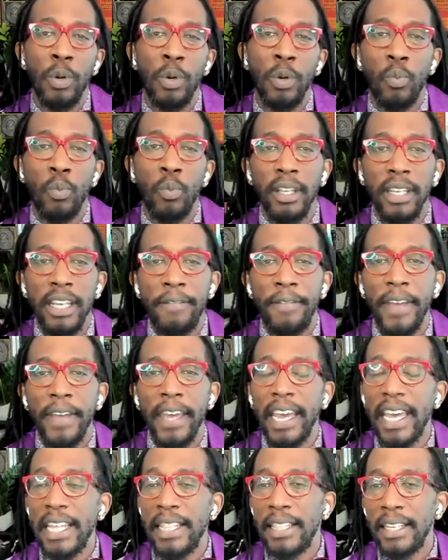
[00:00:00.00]
when we're
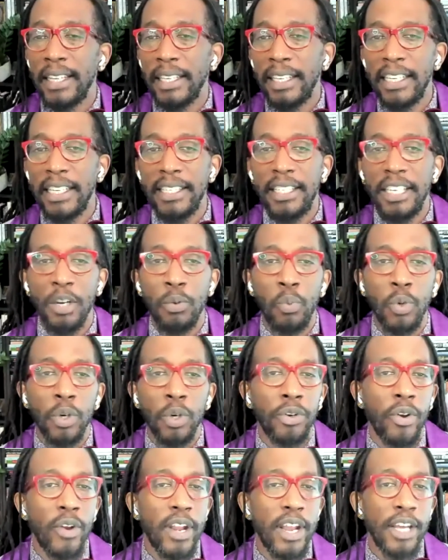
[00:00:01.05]
living in the Lenten
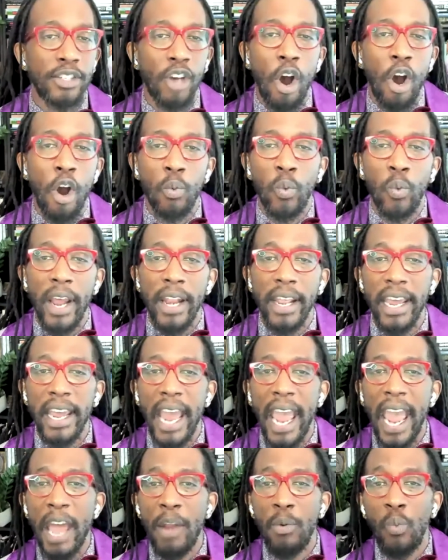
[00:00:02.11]
wilderness
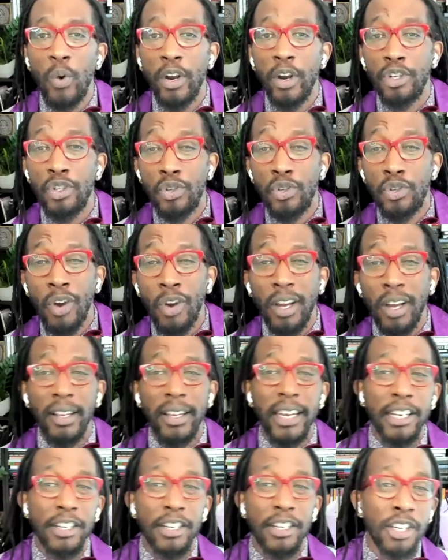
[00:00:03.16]
already and we're
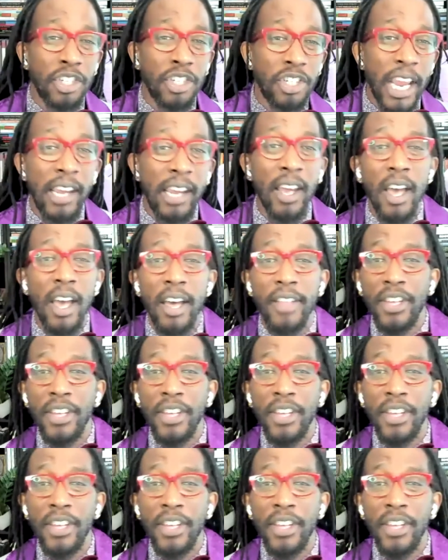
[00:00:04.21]
struggling to shake